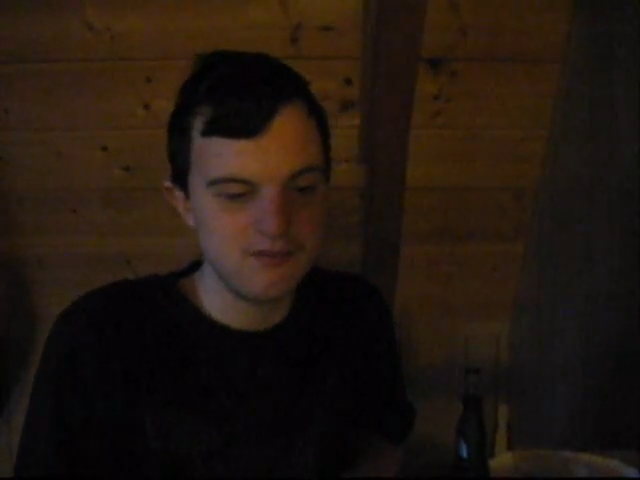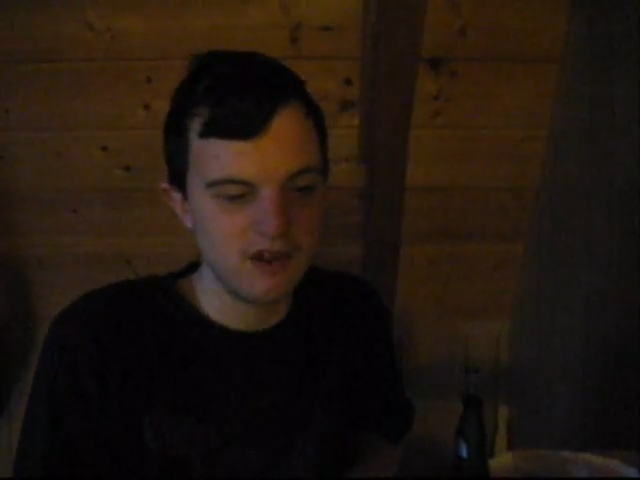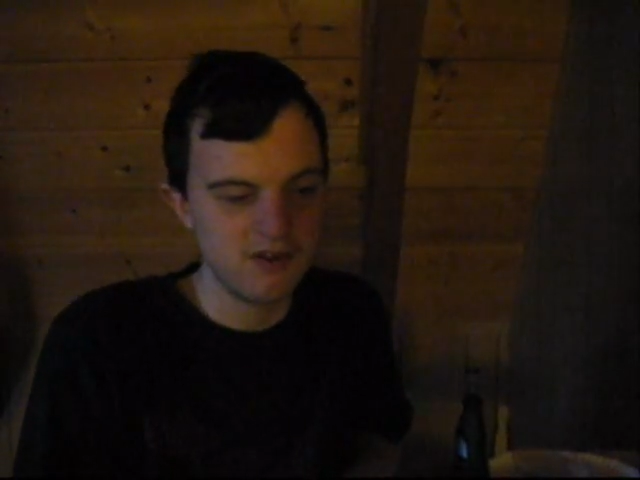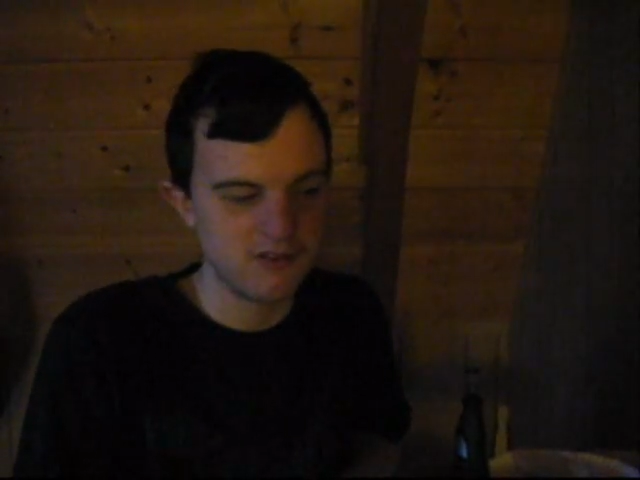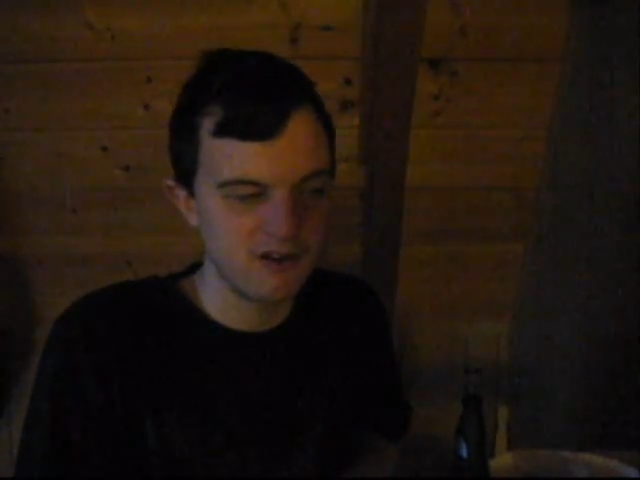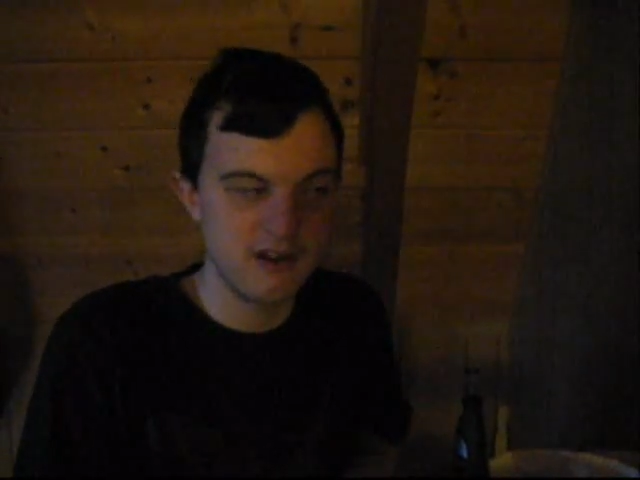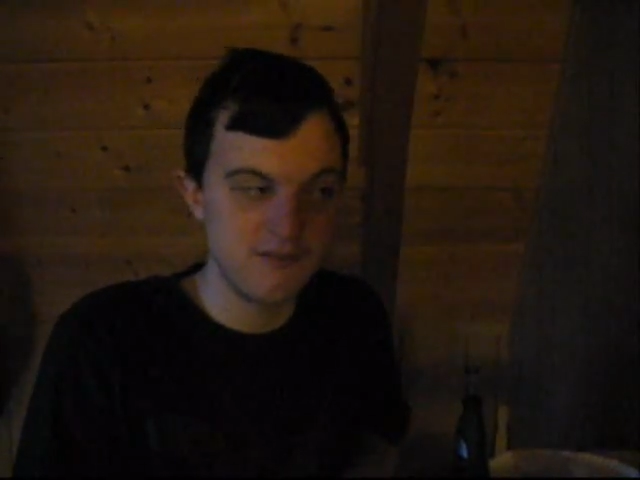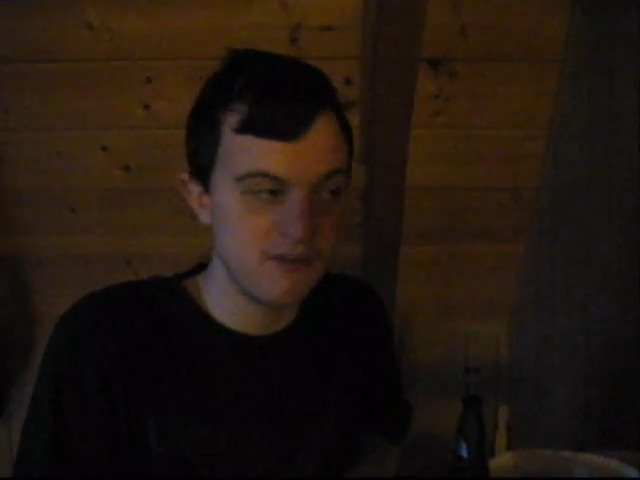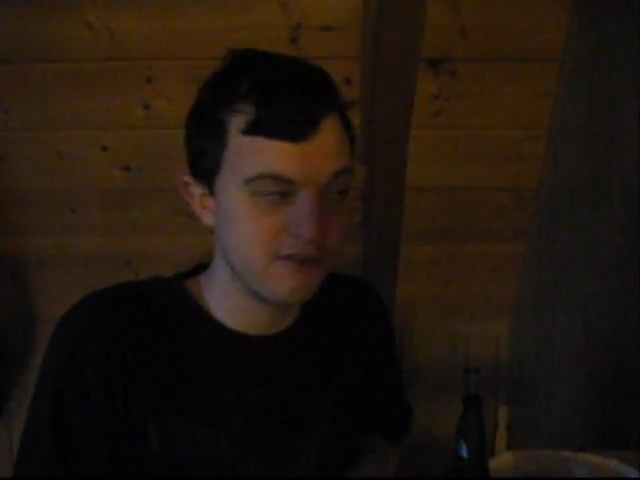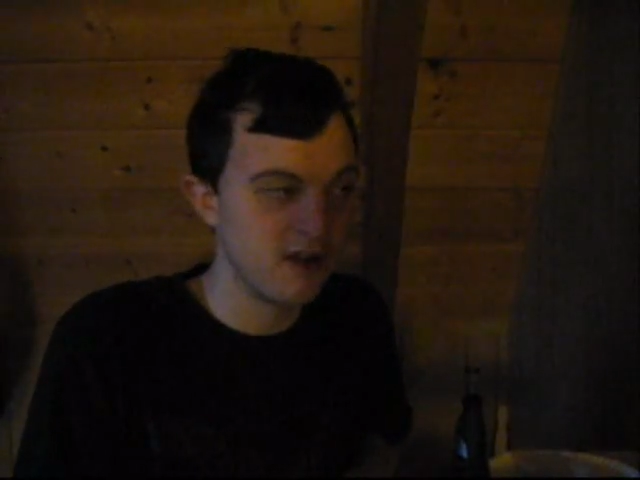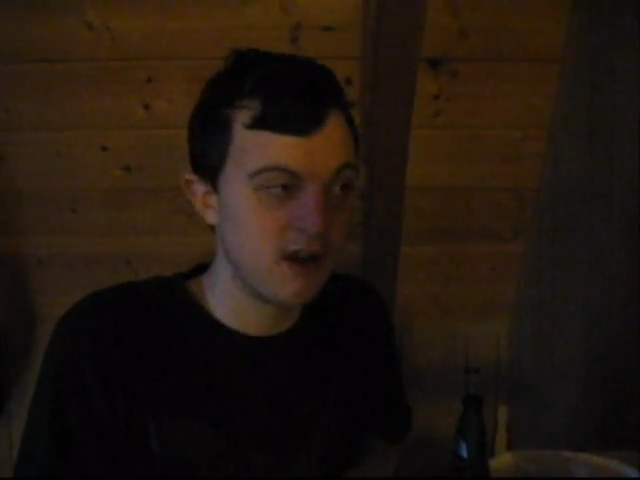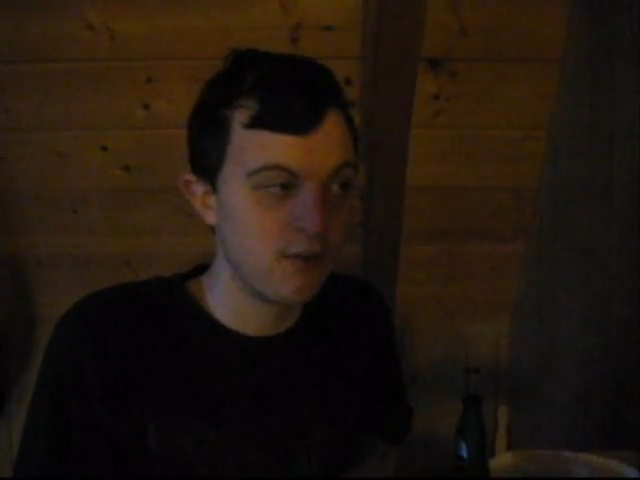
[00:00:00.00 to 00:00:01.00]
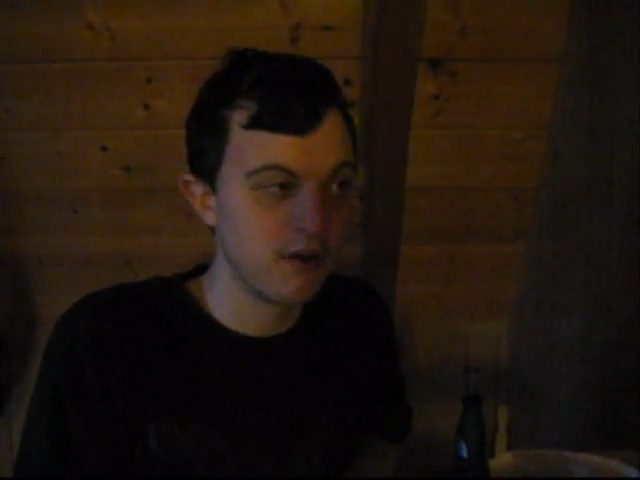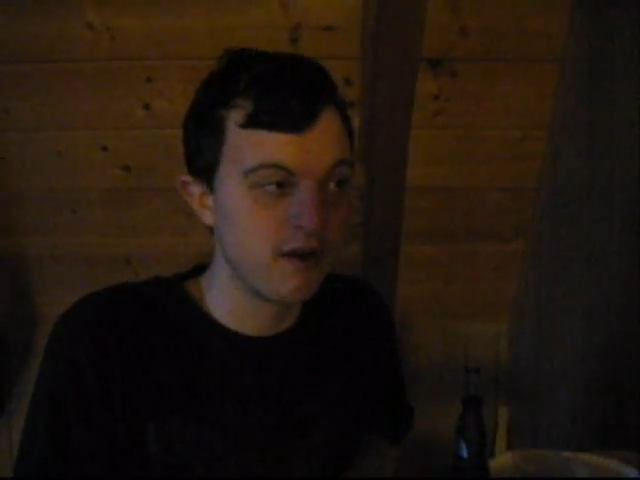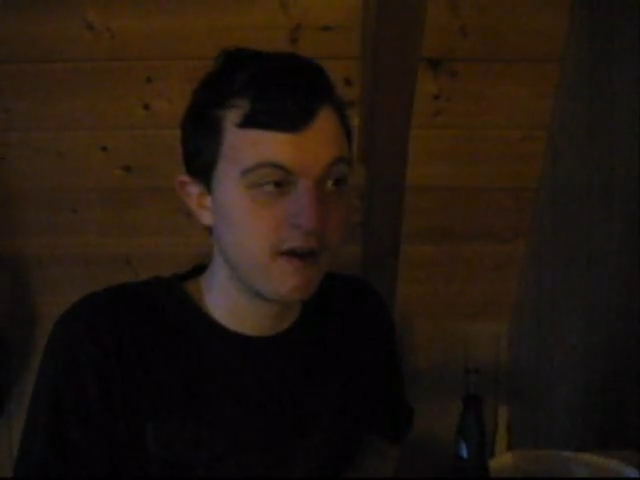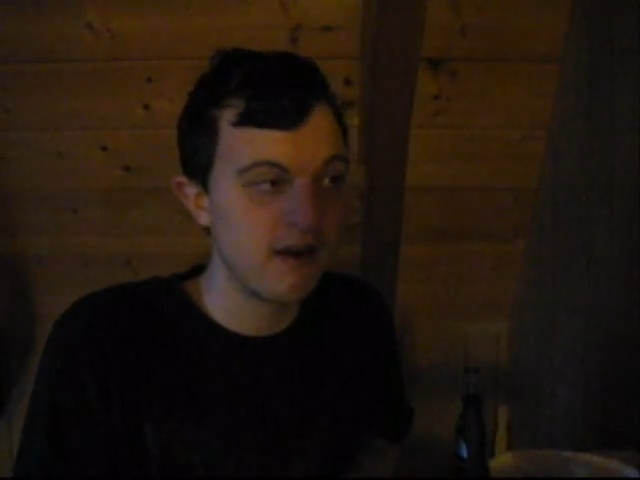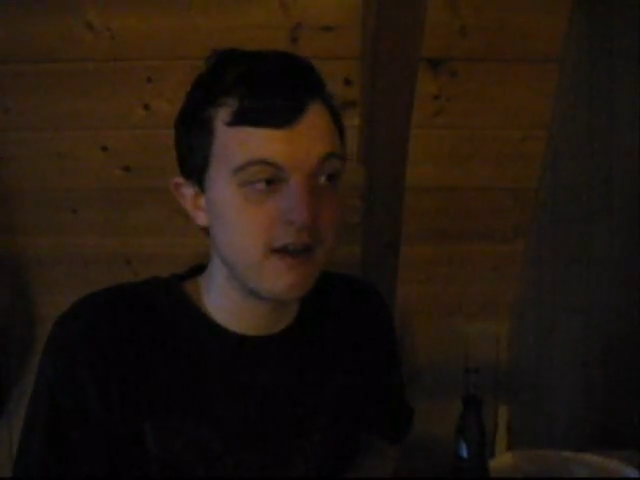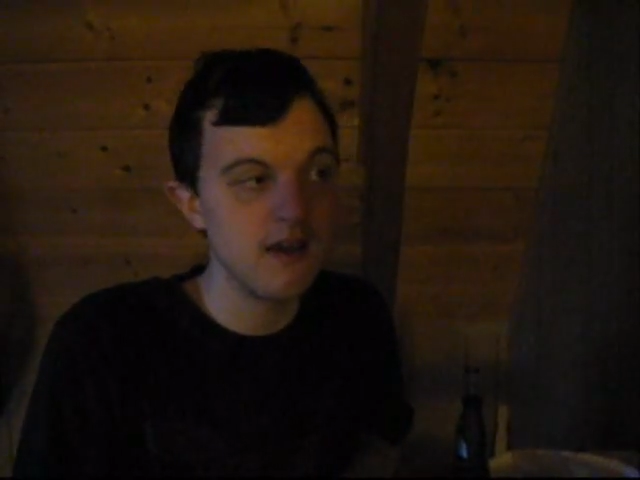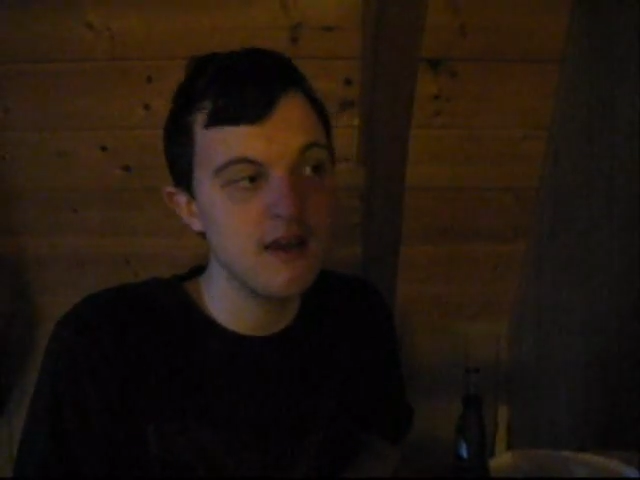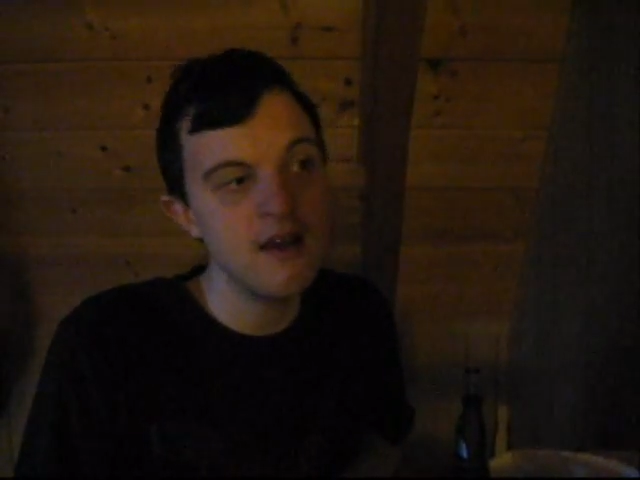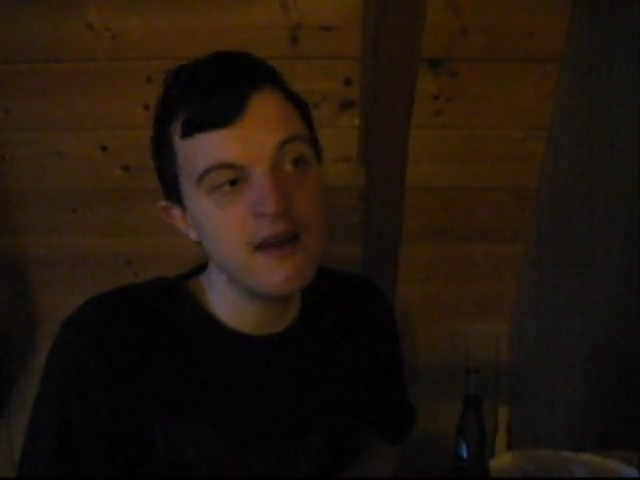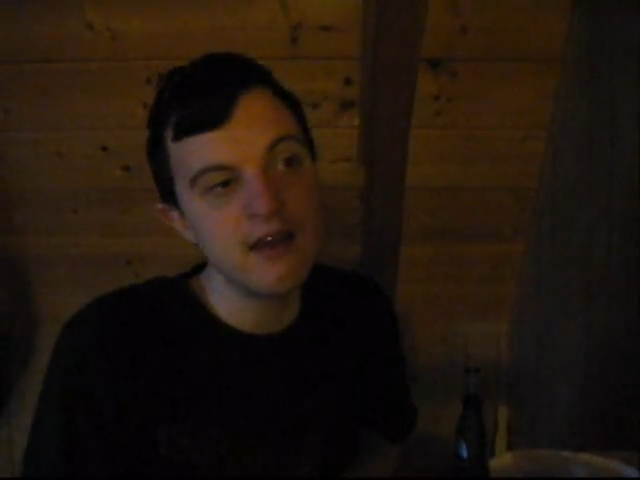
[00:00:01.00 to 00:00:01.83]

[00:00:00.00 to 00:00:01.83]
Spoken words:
touchscreen if there's not one already.